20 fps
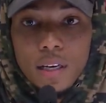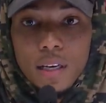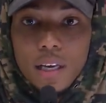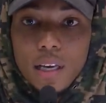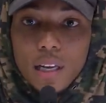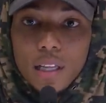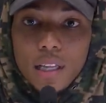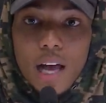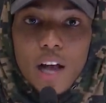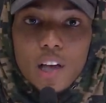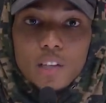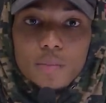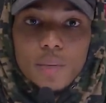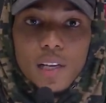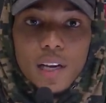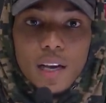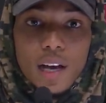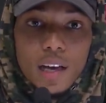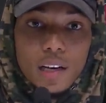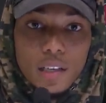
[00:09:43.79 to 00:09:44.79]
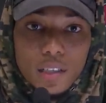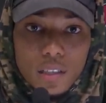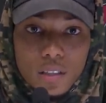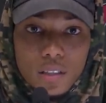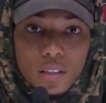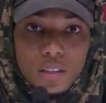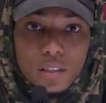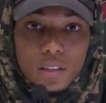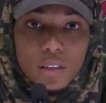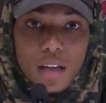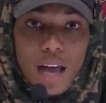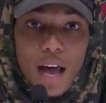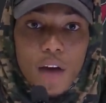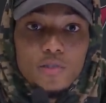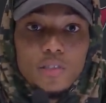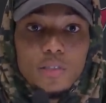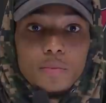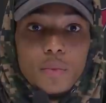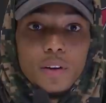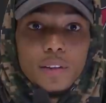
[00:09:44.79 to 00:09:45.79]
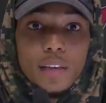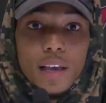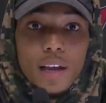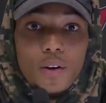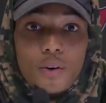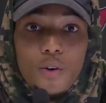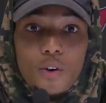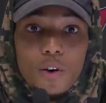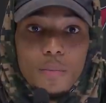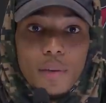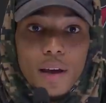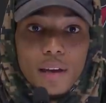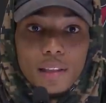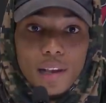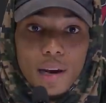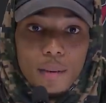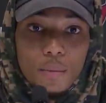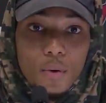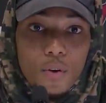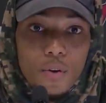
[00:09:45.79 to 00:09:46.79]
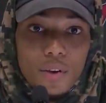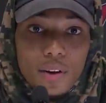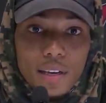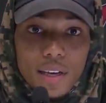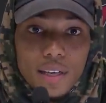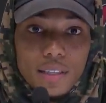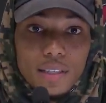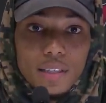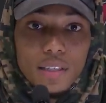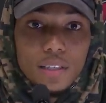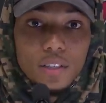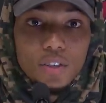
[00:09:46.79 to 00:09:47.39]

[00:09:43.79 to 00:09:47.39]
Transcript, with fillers: it allows me to kind of outsmart that quarterback that I'm going against and,